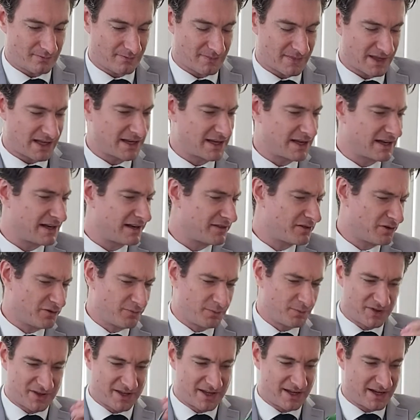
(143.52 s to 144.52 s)
Again, although I
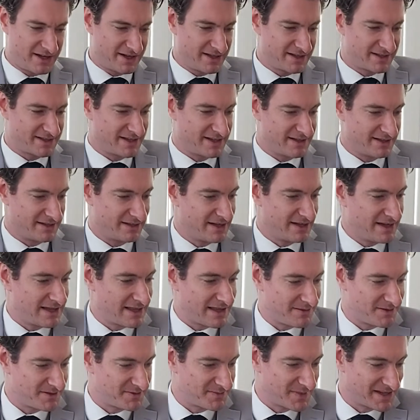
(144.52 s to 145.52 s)
put the ice in,
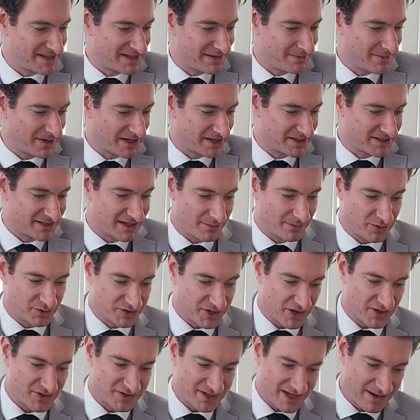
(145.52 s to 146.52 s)
this may seem like a double
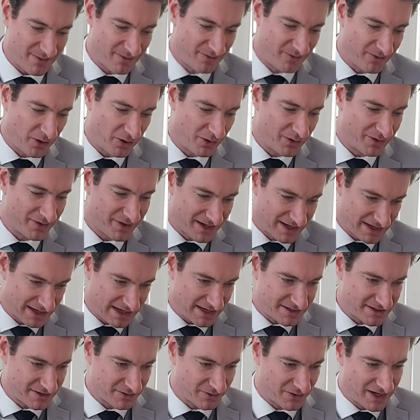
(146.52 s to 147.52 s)
dose, I am following the
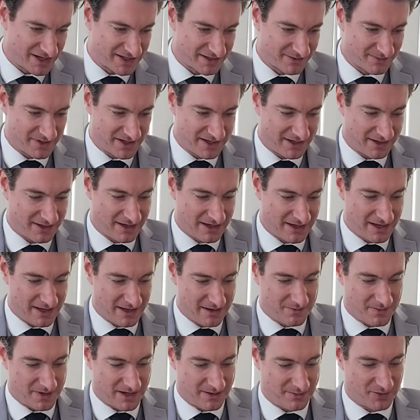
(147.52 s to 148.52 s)
classic recipe
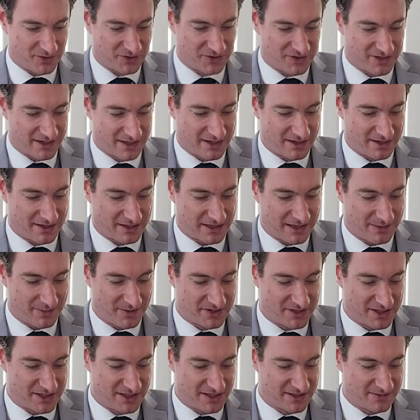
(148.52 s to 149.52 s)
by putting in a couple
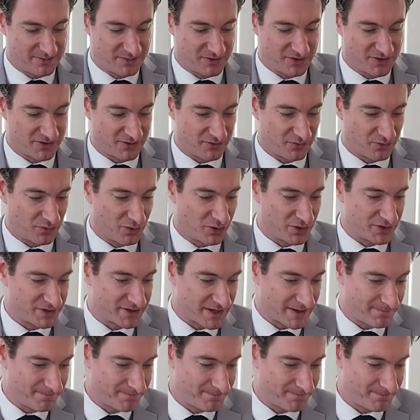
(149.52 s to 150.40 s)
of teaspoons of water.